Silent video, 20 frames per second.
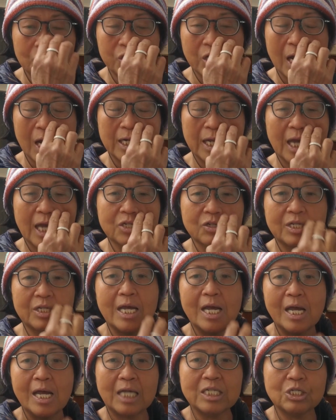Chinese. Actually,
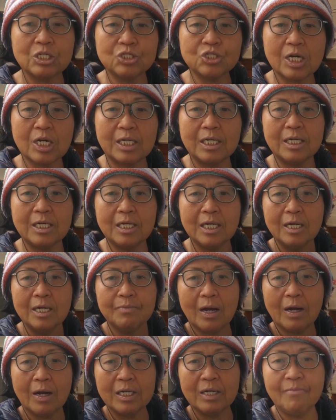ancient Chinese,
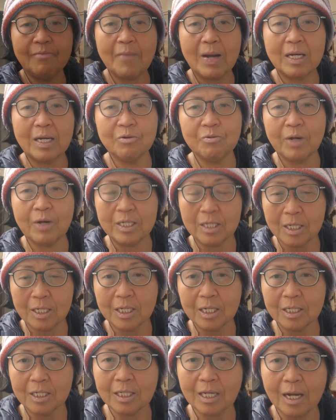in many ways, it
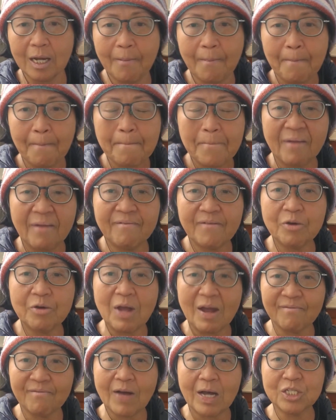is a very
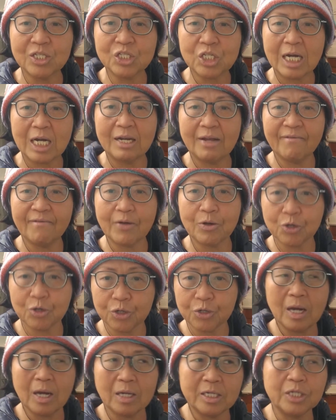advanced Chinese.
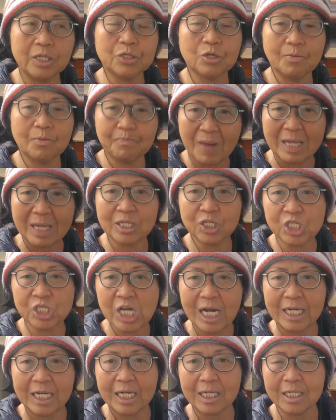Is the best
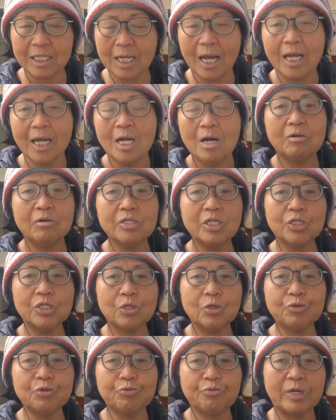Chinese. Only
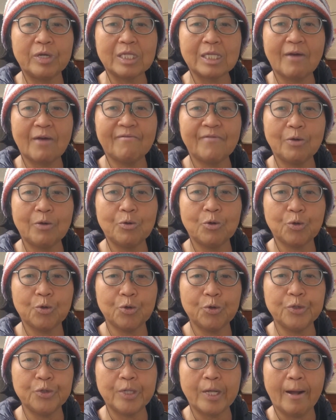those with very
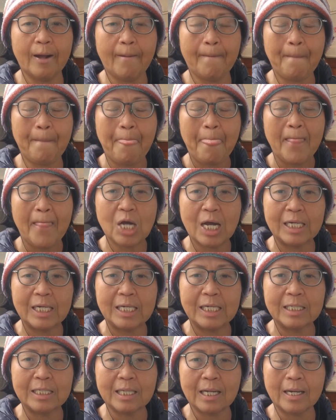good
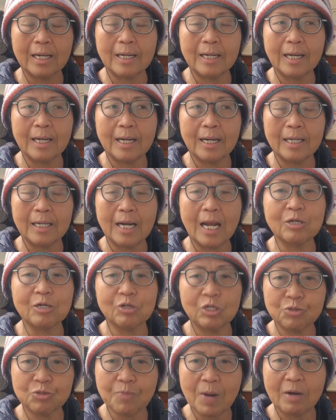Chinese
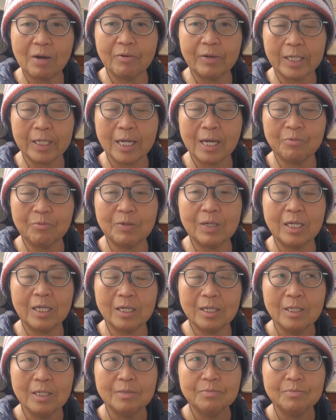language power can really